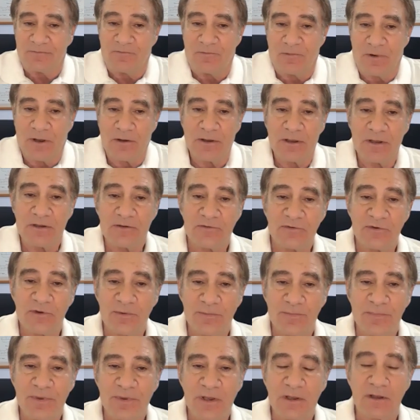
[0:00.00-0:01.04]
really to
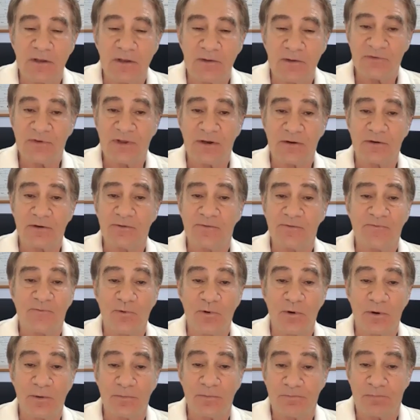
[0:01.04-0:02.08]
be considered
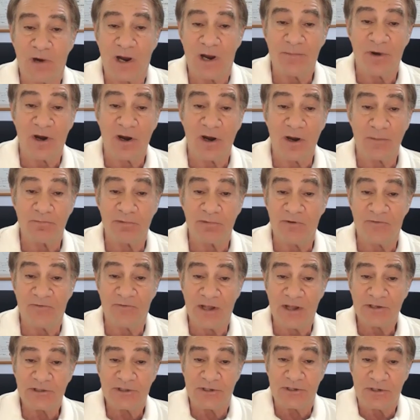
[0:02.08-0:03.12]
for primary
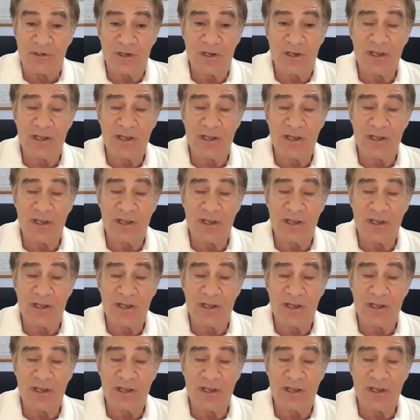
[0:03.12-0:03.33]
prevention.